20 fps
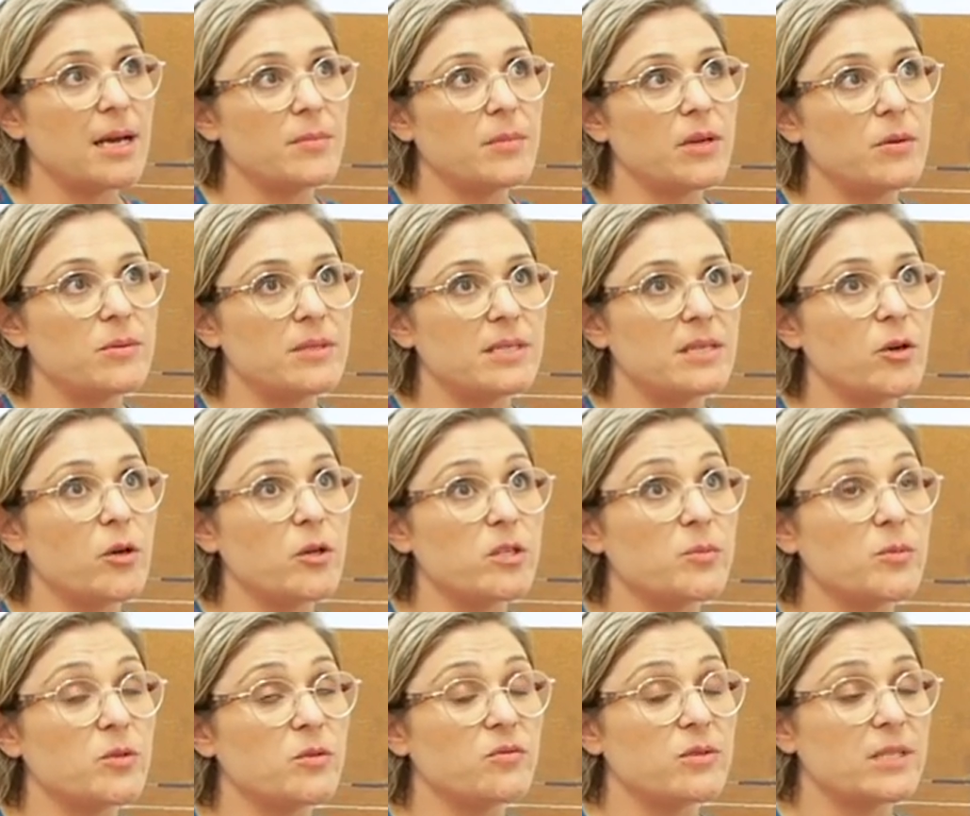He was in
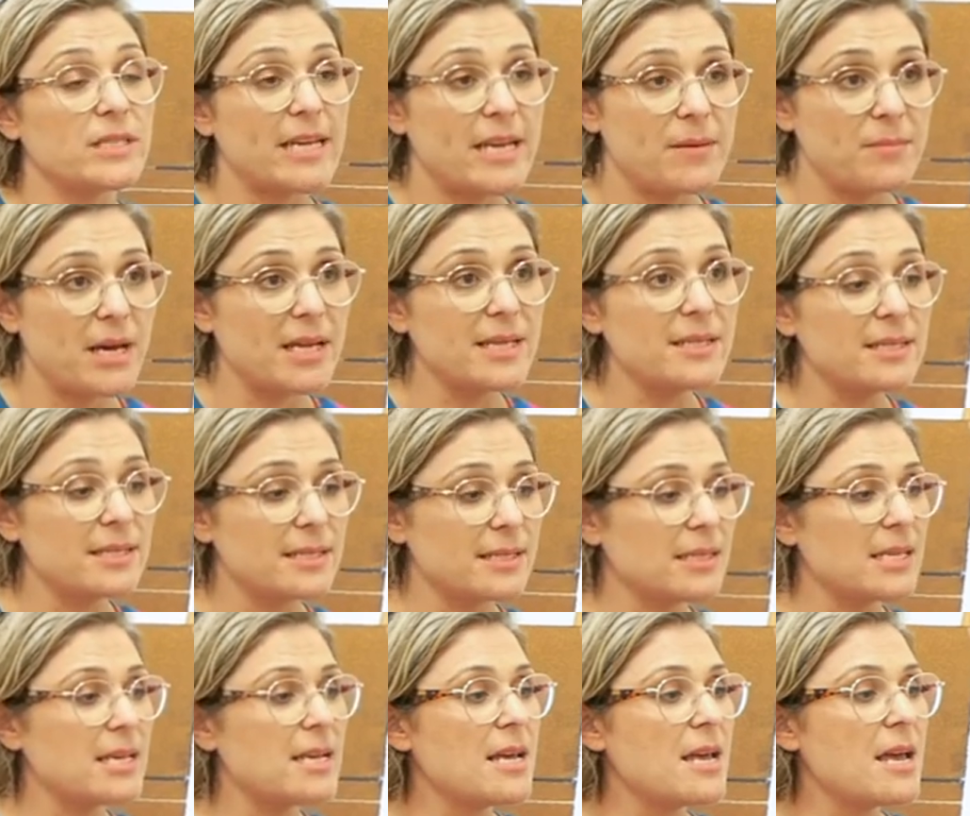hospital for 10
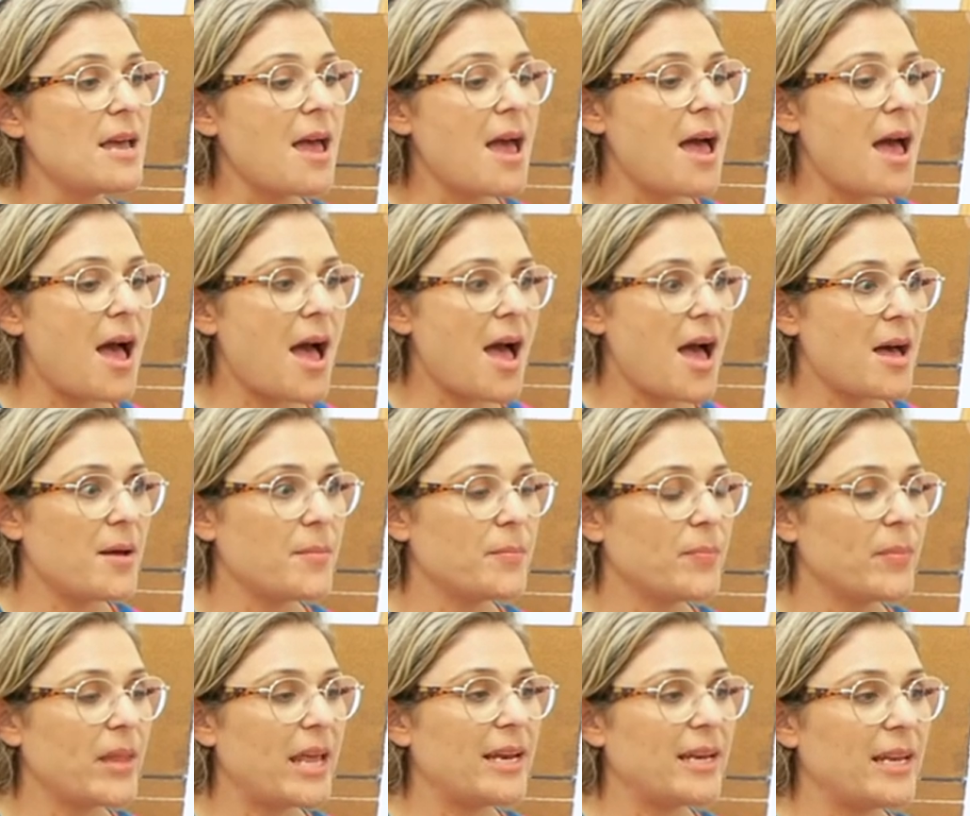months
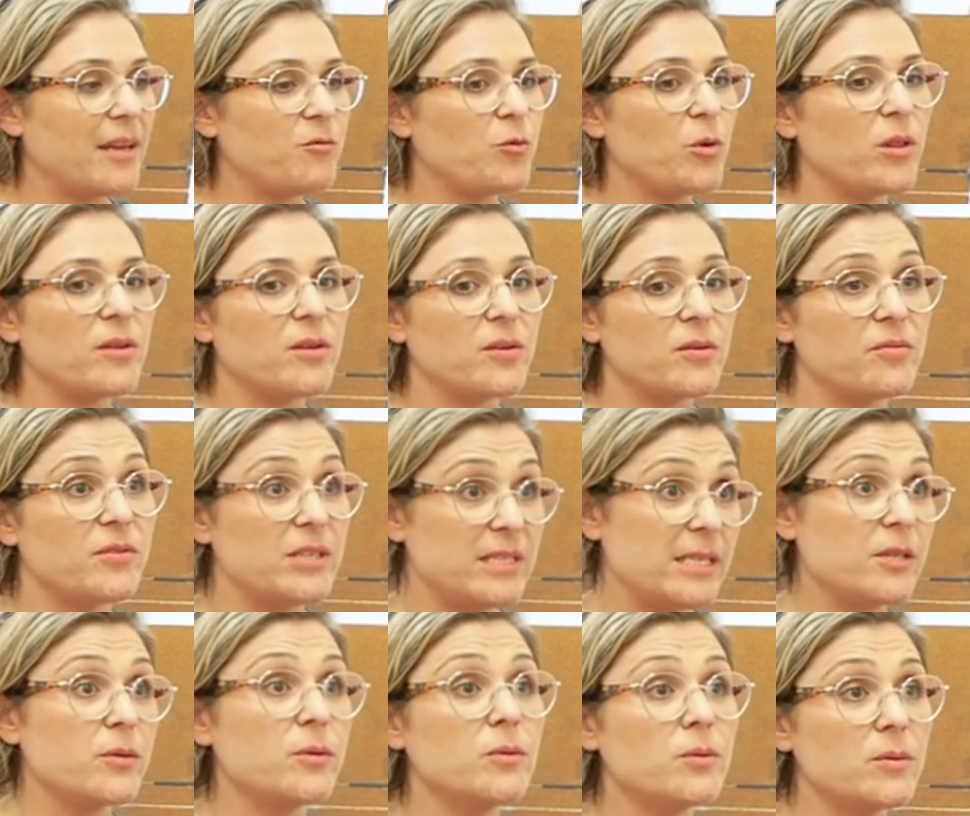and left with a
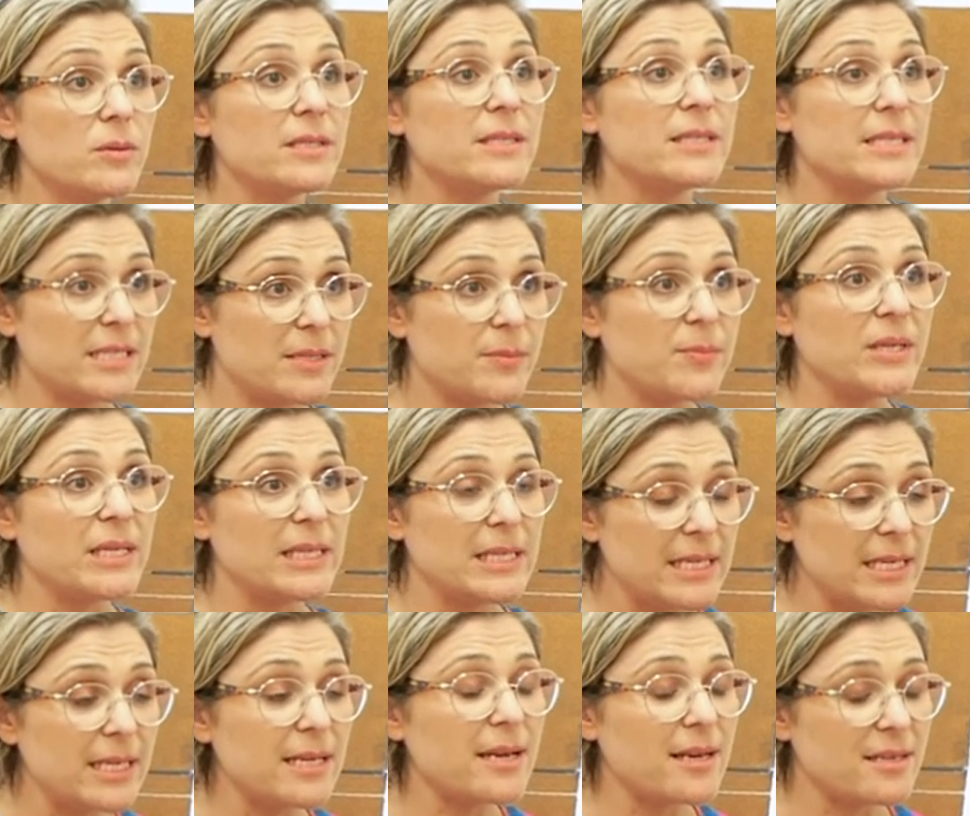physical
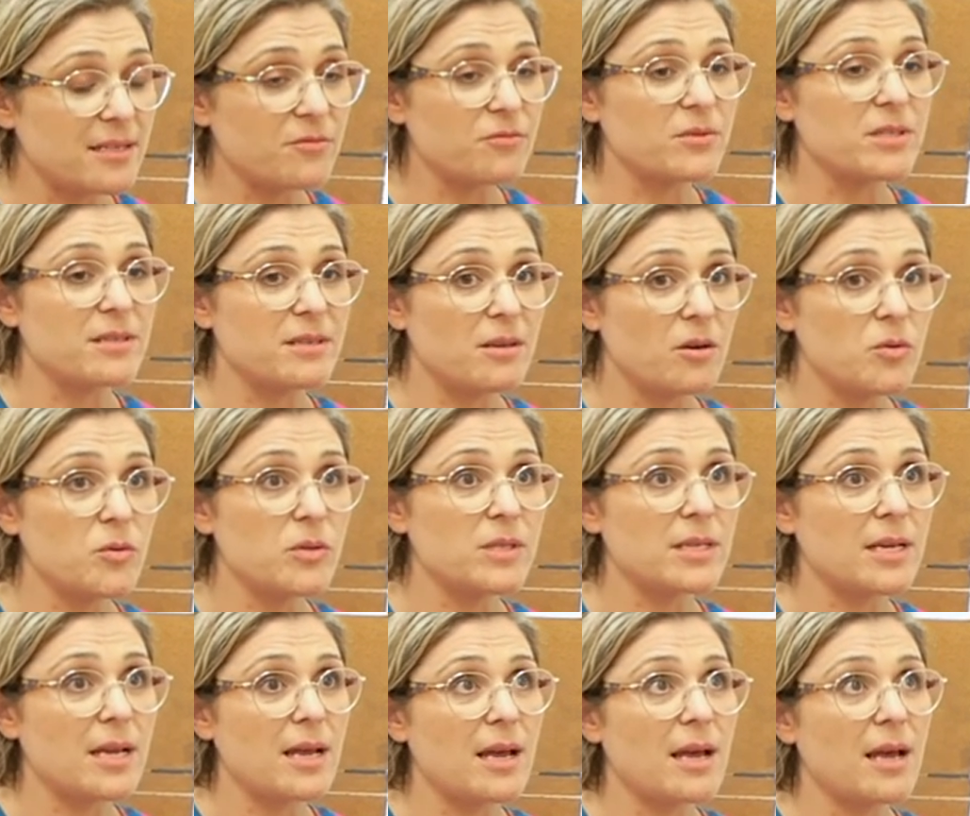disability as a result.